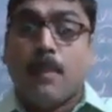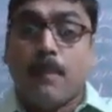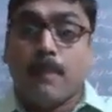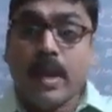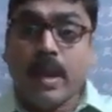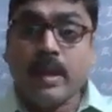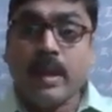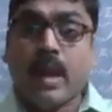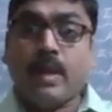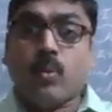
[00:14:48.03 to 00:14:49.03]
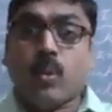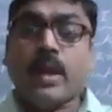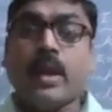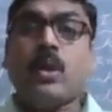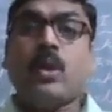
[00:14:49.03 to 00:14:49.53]
main and
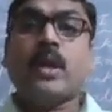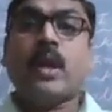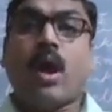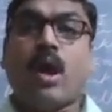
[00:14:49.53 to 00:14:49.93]
one and only